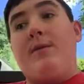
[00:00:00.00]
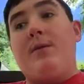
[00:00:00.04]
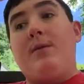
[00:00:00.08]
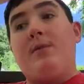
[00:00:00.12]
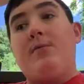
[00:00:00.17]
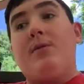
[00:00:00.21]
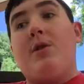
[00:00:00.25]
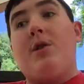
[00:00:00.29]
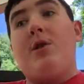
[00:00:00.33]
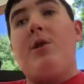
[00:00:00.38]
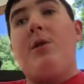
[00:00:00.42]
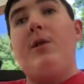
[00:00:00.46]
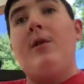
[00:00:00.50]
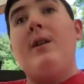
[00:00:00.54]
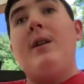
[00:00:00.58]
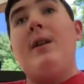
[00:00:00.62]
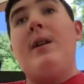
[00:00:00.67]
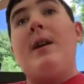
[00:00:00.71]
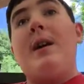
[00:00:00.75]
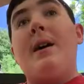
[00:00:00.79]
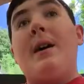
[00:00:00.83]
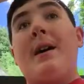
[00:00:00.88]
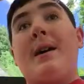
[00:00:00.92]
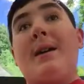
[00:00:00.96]
football
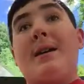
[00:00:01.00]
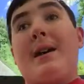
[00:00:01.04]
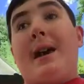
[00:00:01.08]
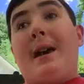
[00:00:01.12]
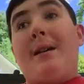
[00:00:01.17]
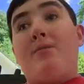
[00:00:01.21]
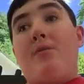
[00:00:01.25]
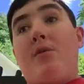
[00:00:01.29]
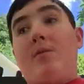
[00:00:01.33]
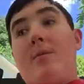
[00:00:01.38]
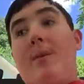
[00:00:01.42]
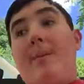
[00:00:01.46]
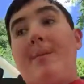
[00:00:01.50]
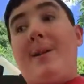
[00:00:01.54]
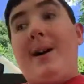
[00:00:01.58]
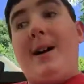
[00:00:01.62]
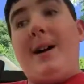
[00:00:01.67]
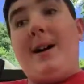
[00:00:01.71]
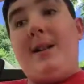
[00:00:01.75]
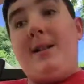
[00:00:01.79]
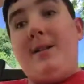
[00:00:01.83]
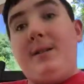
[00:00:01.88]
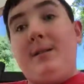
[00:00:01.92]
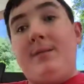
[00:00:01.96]
came on my
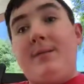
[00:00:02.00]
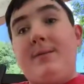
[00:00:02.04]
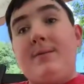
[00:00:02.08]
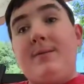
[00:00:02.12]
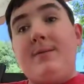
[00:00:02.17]
mind.